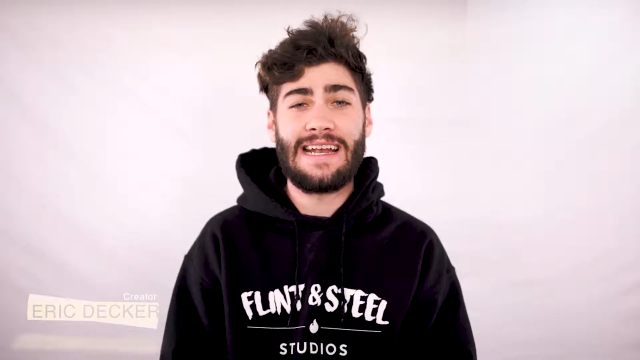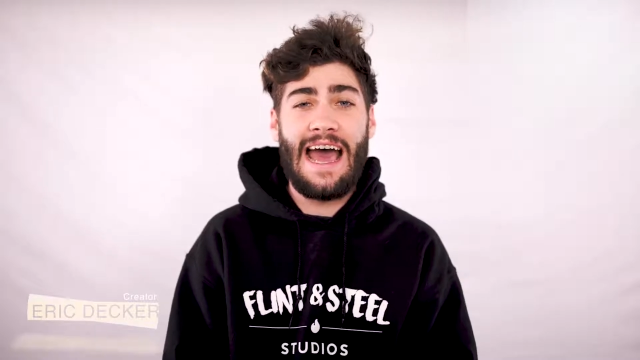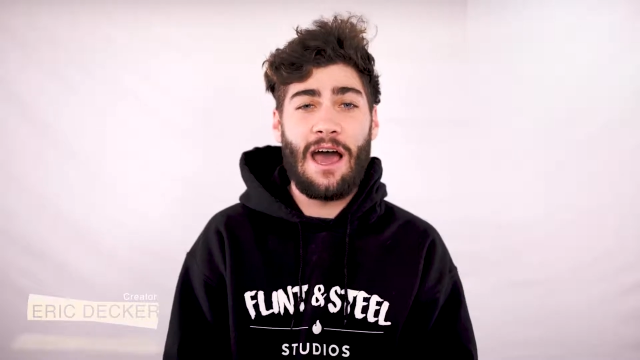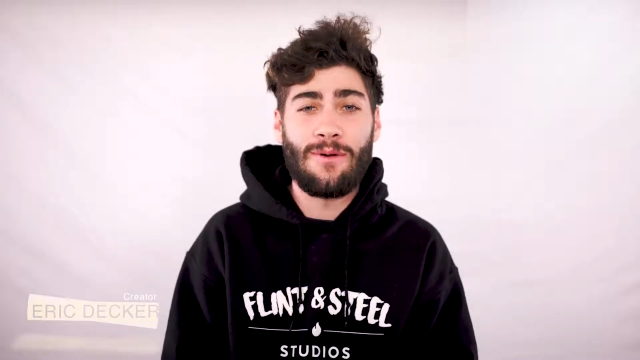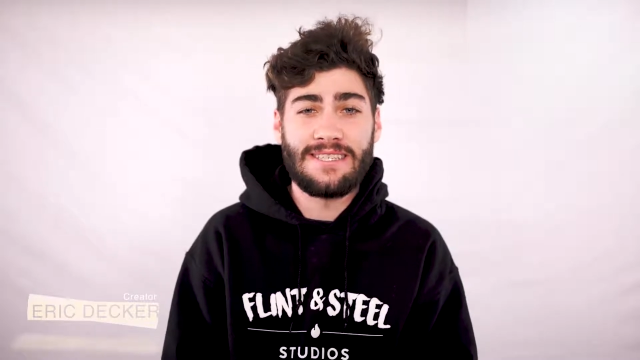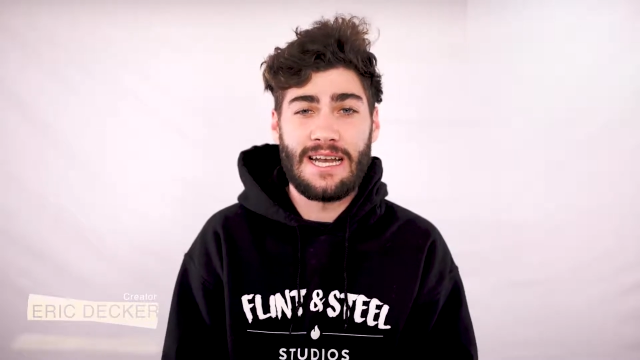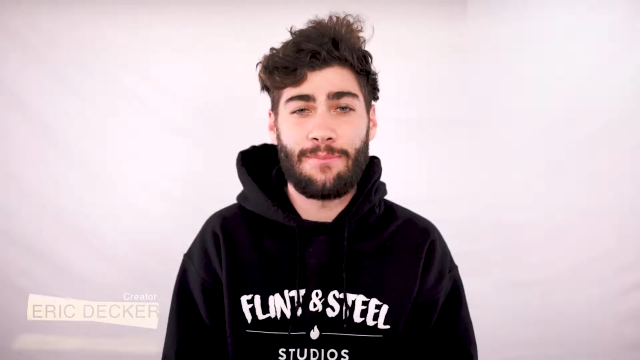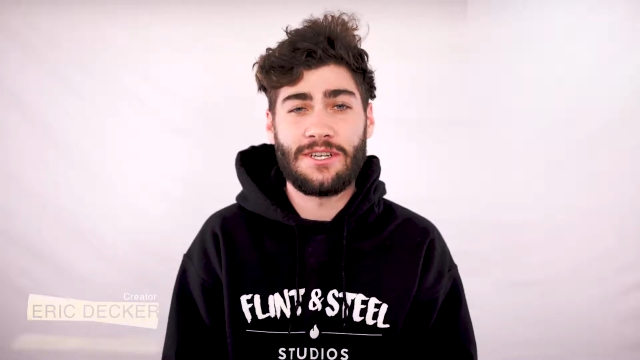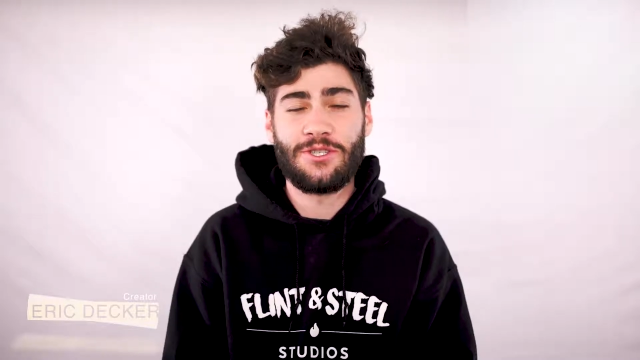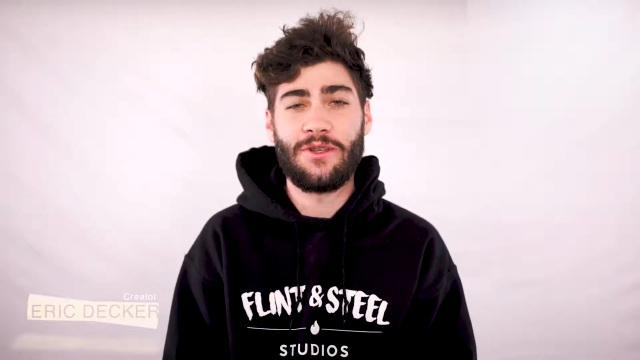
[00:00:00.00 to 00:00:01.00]
and how we set
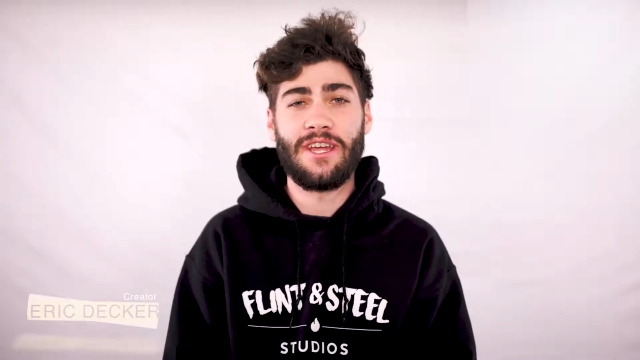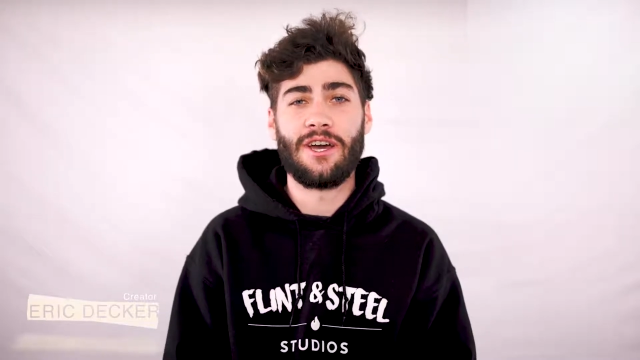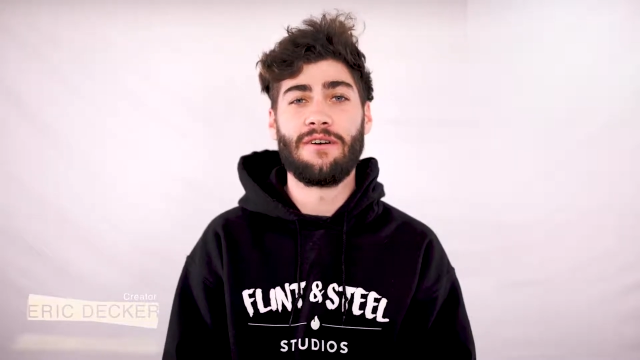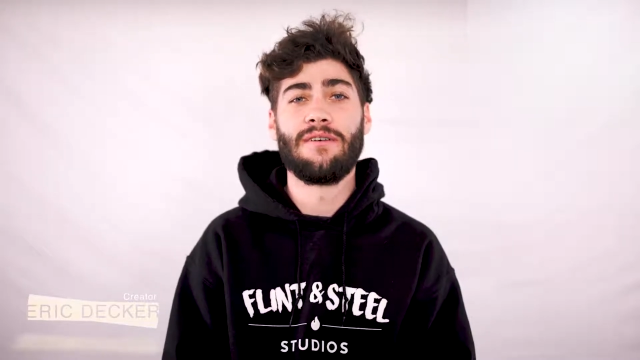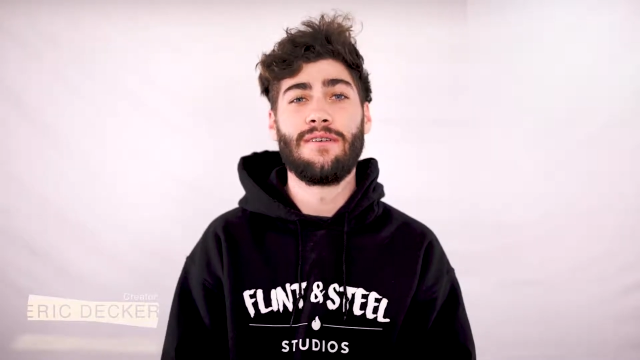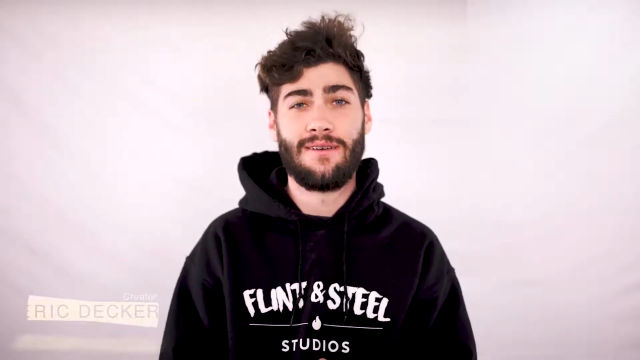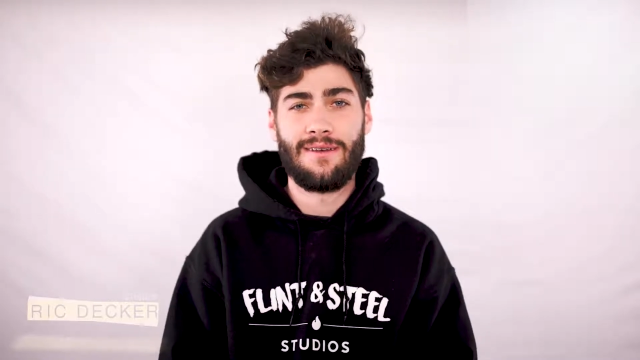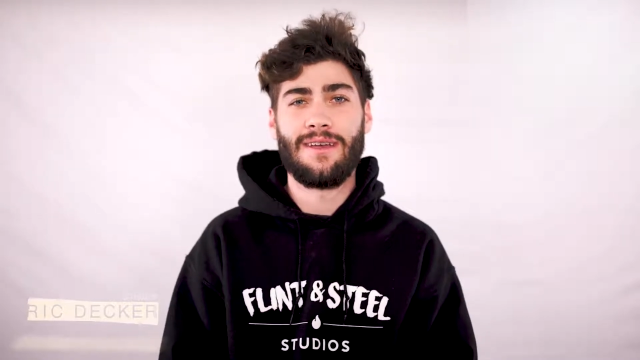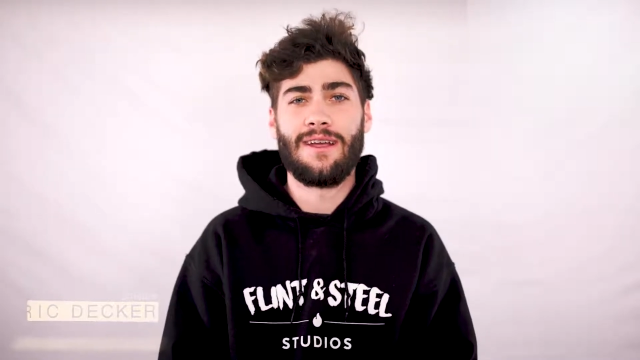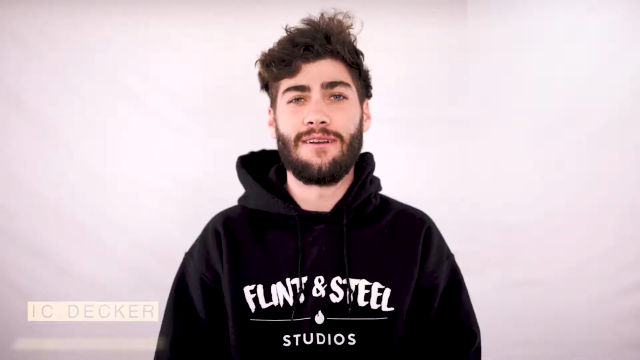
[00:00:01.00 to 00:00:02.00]
up our studio
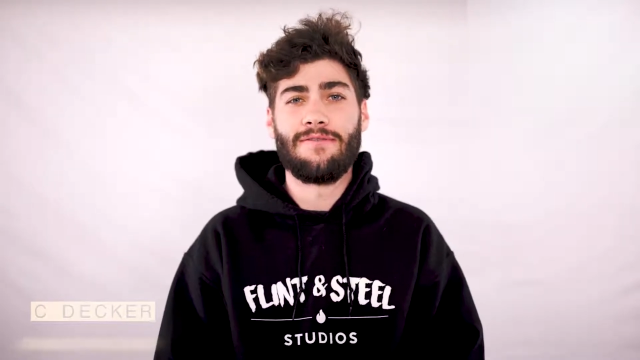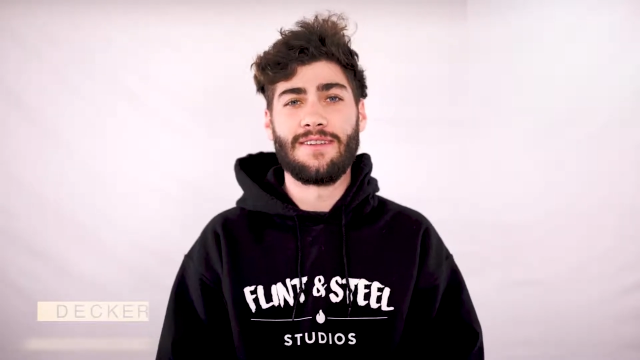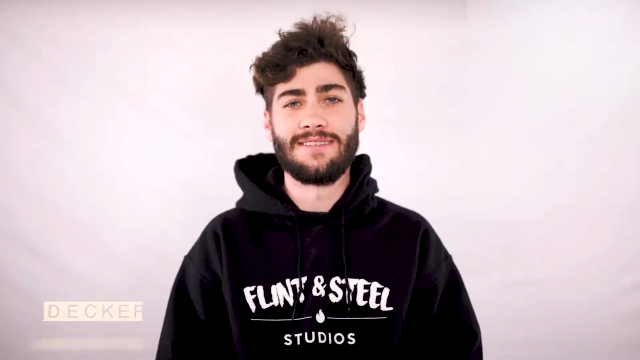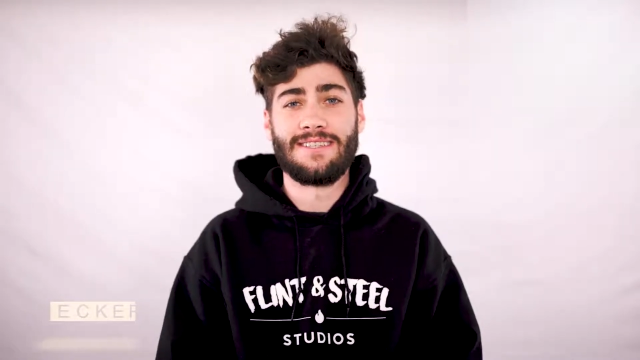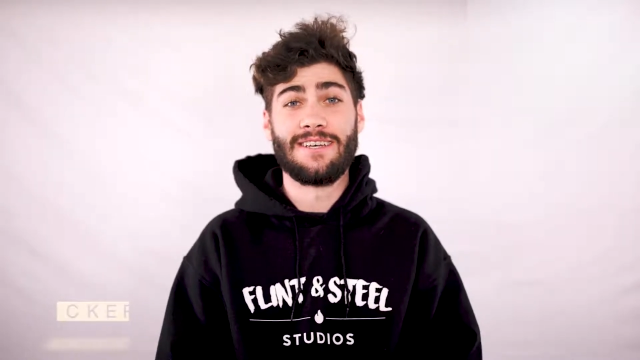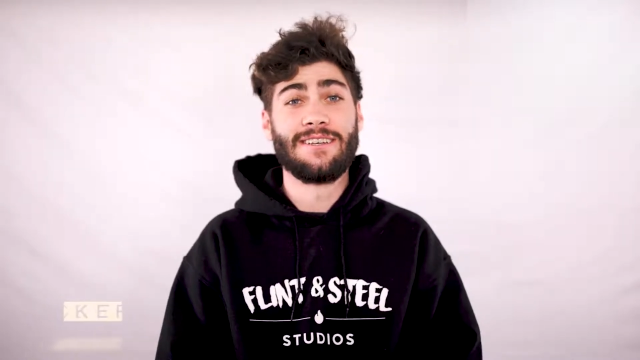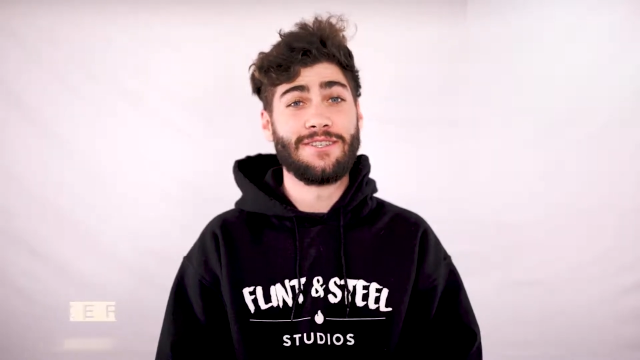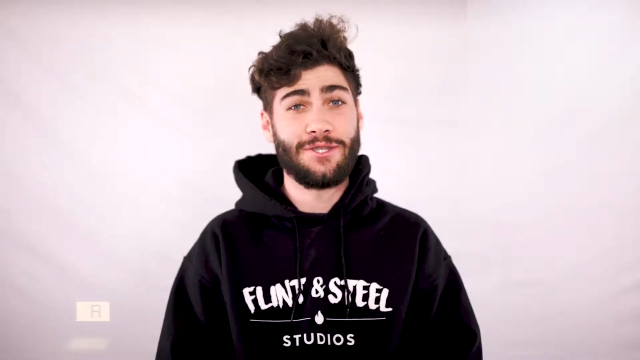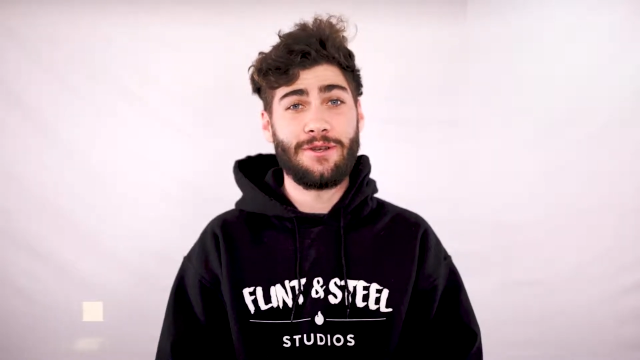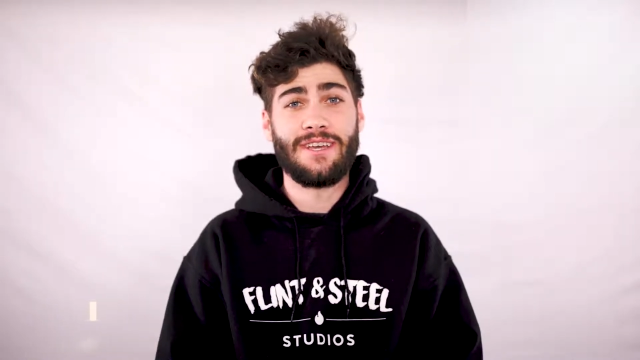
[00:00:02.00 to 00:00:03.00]
here at Flint Steel
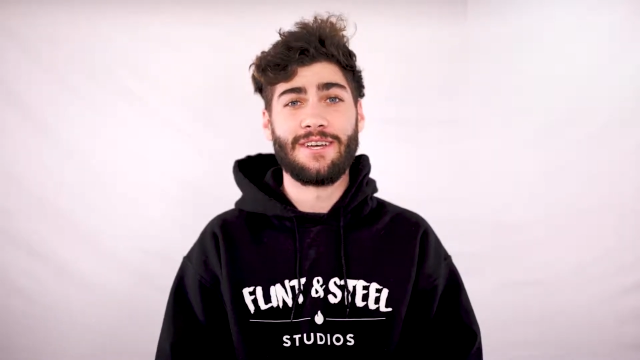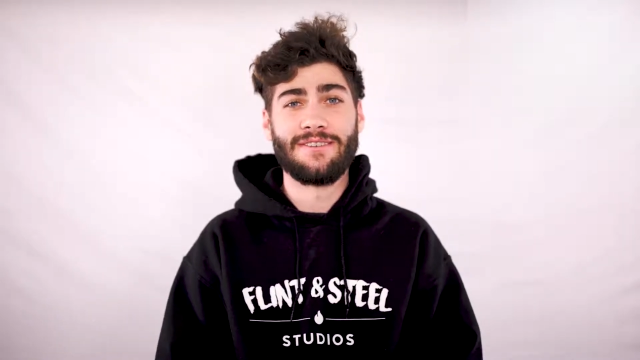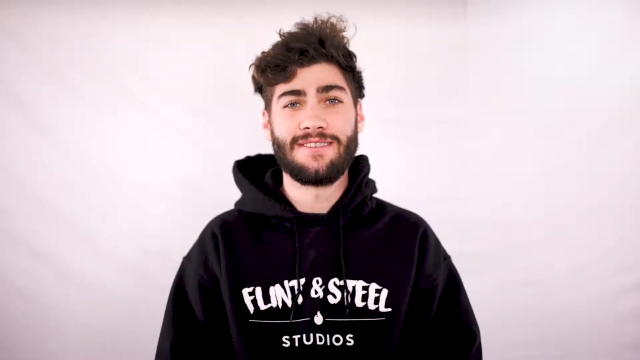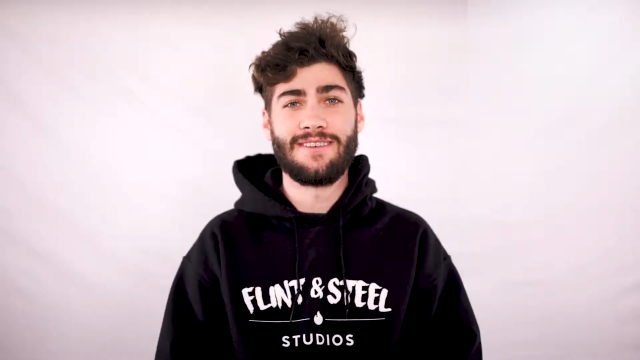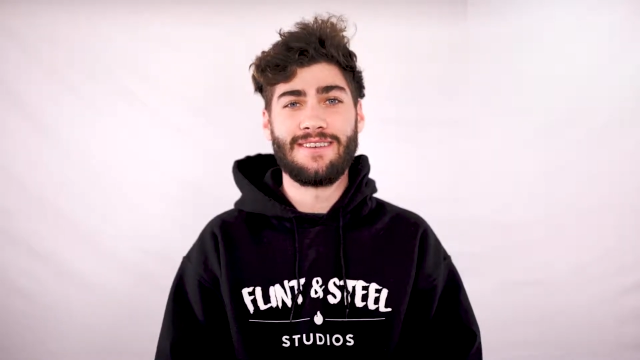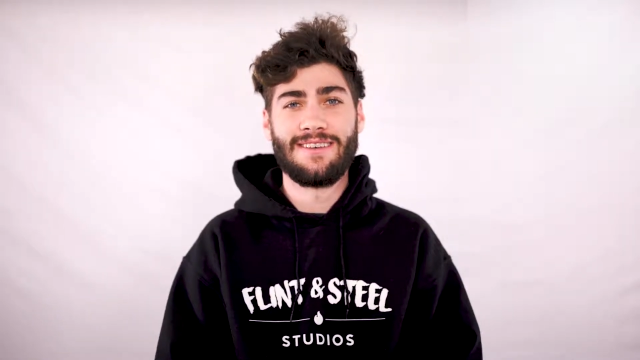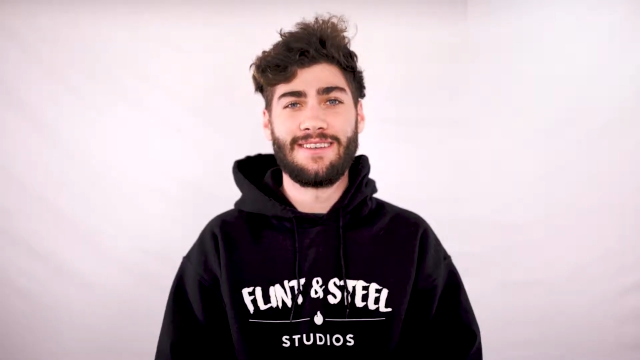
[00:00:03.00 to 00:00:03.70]
Studios.